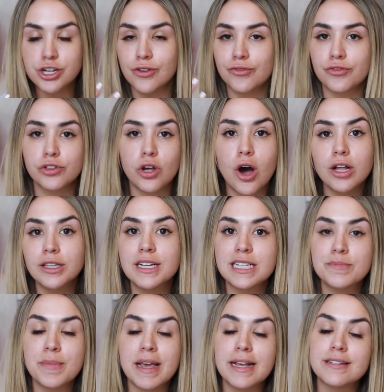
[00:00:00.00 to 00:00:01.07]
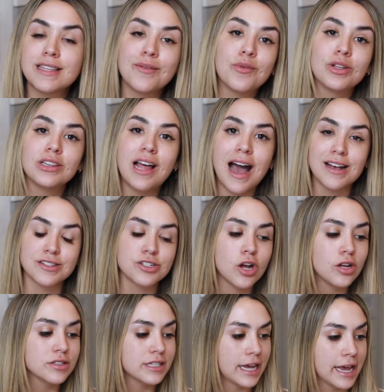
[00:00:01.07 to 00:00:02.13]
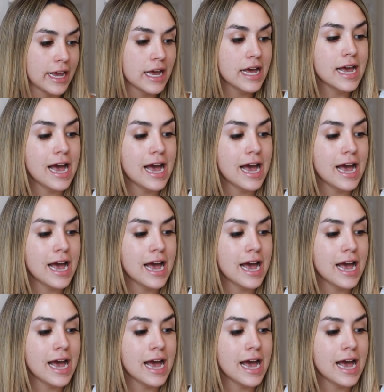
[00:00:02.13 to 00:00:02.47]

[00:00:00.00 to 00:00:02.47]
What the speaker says: flawless base that will last all day.